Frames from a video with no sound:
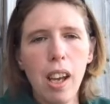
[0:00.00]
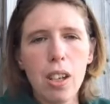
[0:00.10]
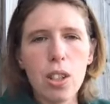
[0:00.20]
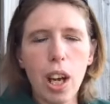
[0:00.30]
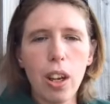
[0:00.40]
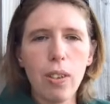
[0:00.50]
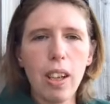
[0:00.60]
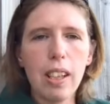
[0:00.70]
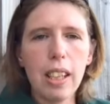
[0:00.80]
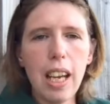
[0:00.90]
So
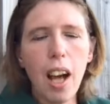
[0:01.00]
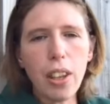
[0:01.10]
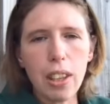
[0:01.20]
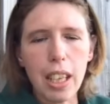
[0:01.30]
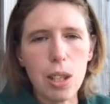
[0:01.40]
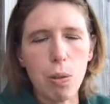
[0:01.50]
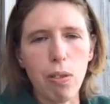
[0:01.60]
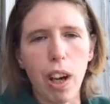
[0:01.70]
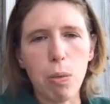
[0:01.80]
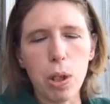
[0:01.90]
the other things we
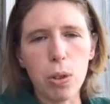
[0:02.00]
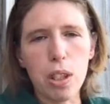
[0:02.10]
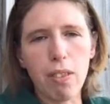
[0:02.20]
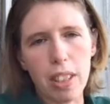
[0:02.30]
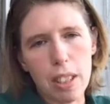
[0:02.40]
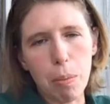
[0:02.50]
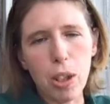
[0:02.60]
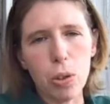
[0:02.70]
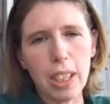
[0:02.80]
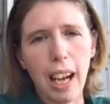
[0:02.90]
also run something
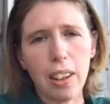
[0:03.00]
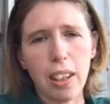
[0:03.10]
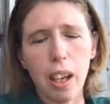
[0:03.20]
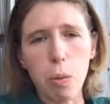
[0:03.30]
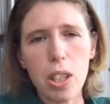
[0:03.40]
called Gather,